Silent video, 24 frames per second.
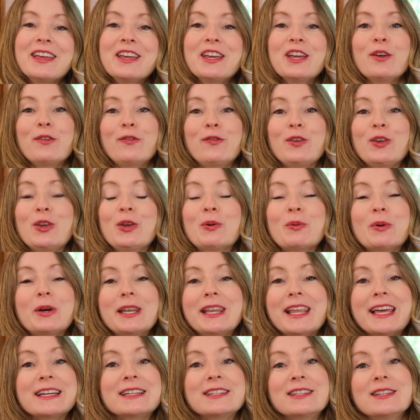If you would
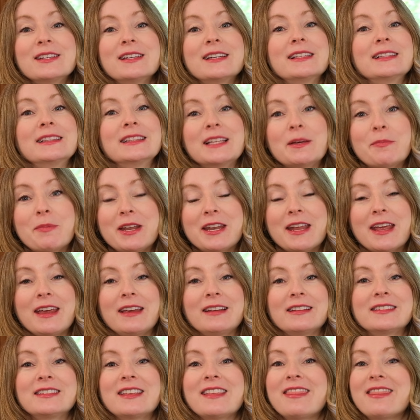like to
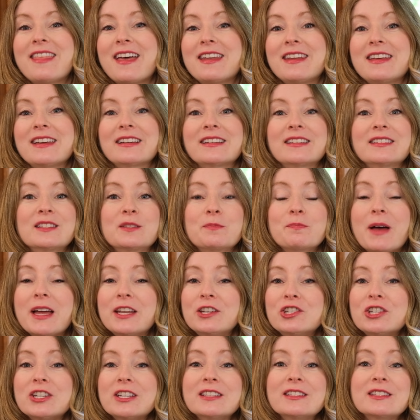eliminate synthetic
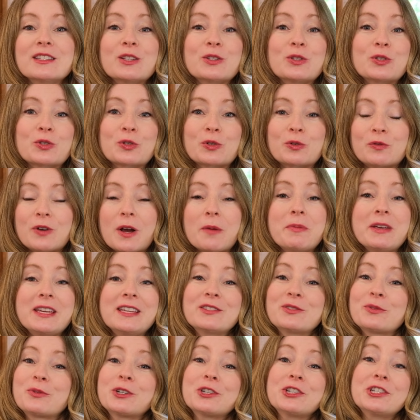sponges,
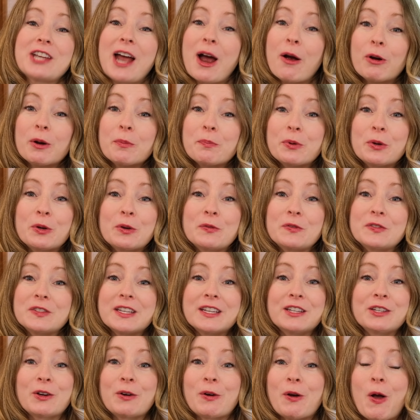scrubbies, or shower poofs
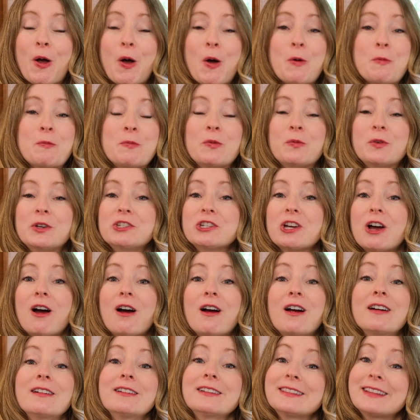in your home, which
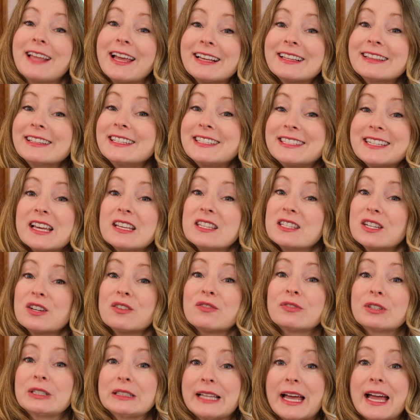are likely
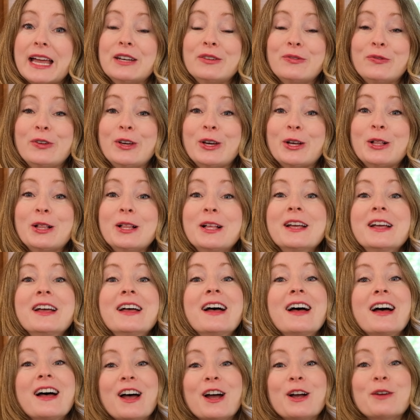destined for landfill,
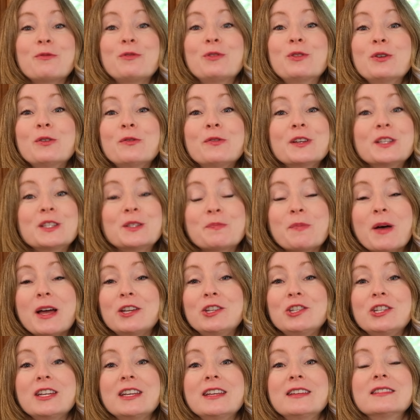a loofah
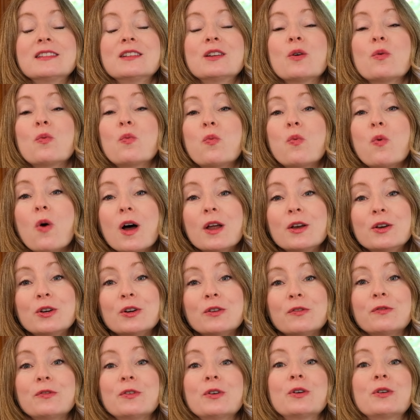sponge is a
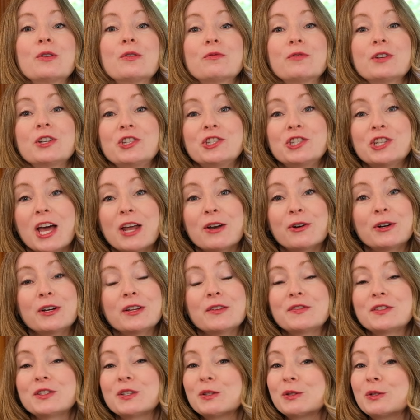wonderful
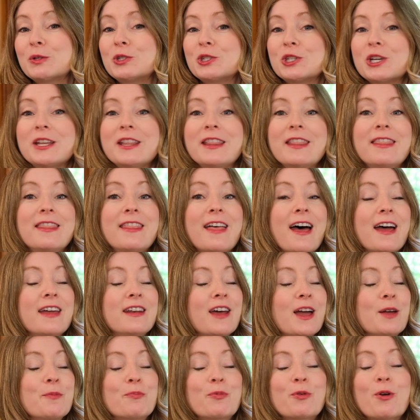regenerative solution that
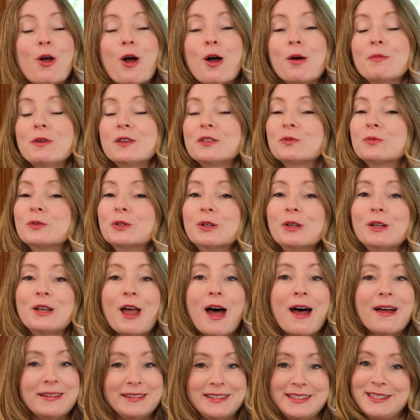I promise will
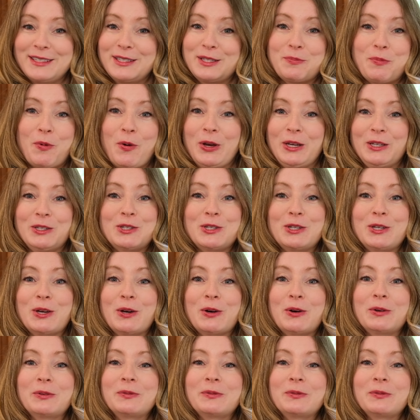not disappoint you.